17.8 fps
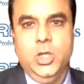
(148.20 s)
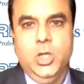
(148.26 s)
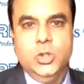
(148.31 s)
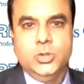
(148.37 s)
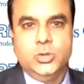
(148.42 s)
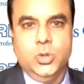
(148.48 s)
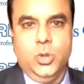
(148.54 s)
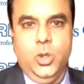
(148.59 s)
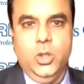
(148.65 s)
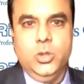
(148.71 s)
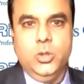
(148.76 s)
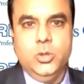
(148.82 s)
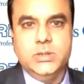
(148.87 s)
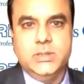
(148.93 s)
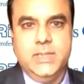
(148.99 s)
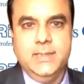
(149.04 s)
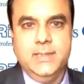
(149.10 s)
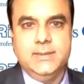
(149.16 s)
So all those
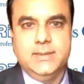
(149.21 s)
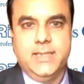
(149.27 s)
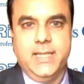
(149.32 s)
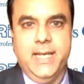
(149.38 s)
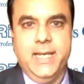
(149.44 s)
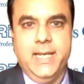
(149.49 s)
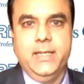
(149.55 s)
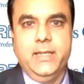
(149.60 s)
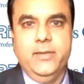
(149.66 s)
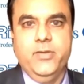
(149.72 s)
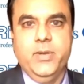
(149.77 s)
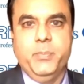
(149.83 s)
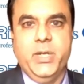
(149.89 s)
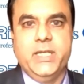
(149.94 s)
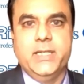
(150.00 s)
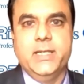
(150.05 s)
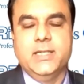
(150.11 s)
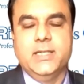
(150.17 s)
things can give a
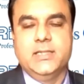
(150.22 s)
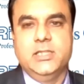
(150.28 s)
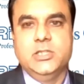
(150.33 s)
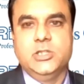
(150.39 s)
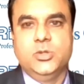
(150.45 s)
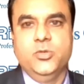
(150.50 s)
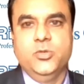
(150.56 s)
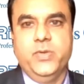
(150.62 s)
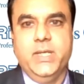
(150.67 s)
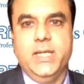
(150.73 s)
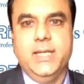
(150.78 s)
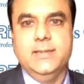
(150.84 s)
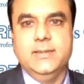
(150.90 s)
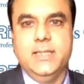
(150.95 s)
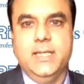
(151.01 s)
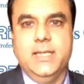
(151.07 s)
better access to finance,